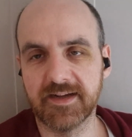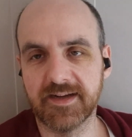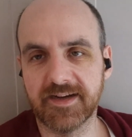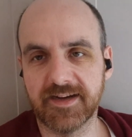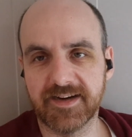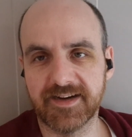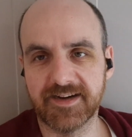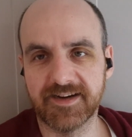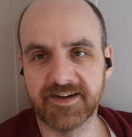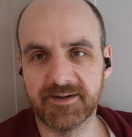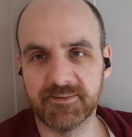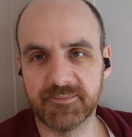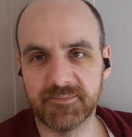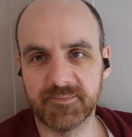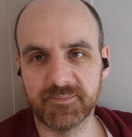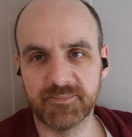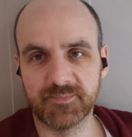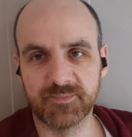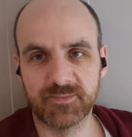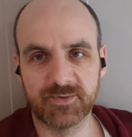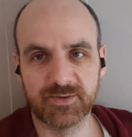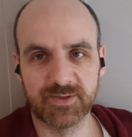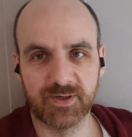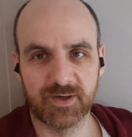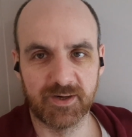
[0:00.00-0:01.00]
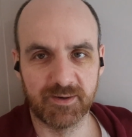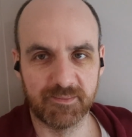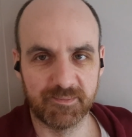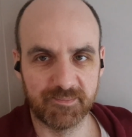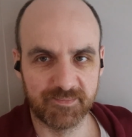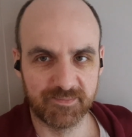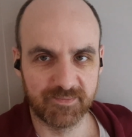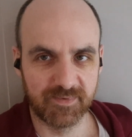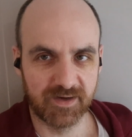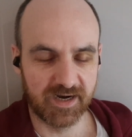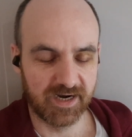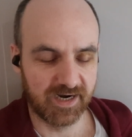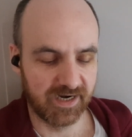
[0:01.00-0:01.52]
So
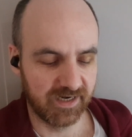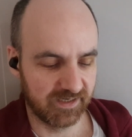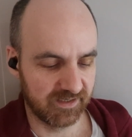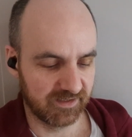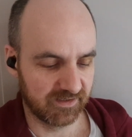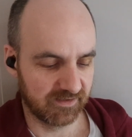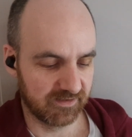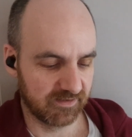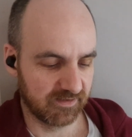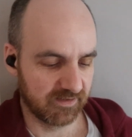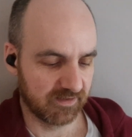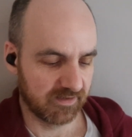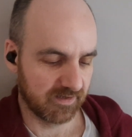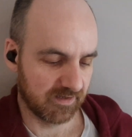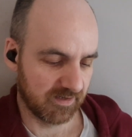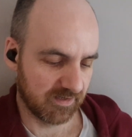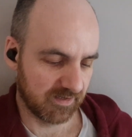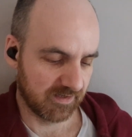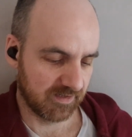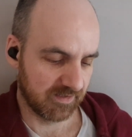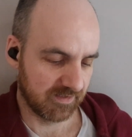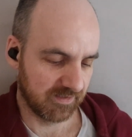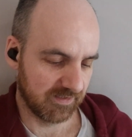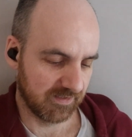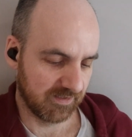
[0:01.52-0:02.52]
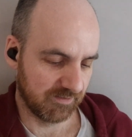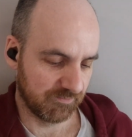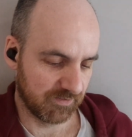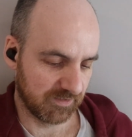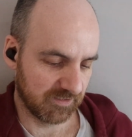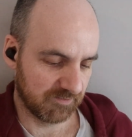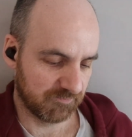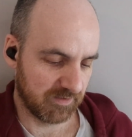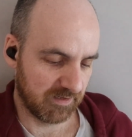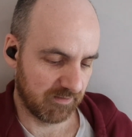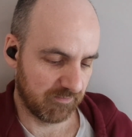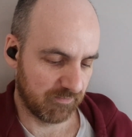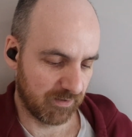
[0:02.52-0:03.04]
I'm hiding in my
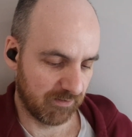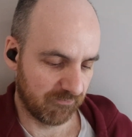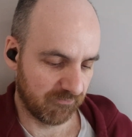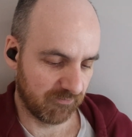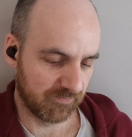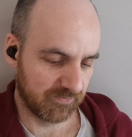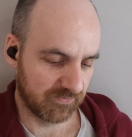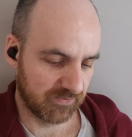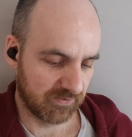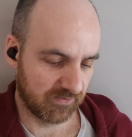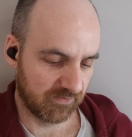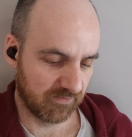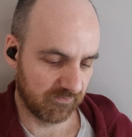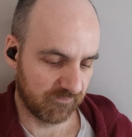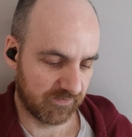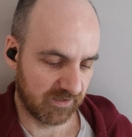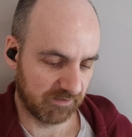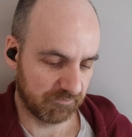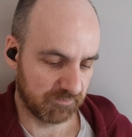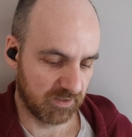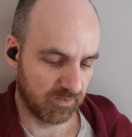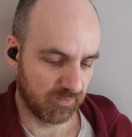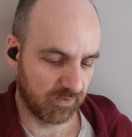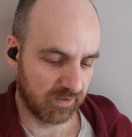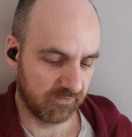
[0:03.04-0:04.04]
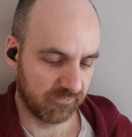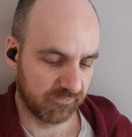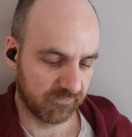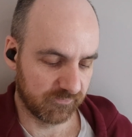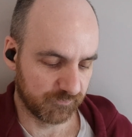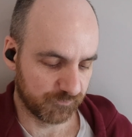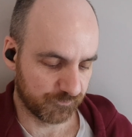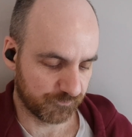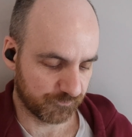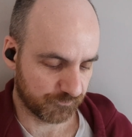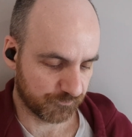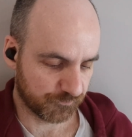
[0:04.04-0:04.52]
spare bedroom so I don't infect my wife.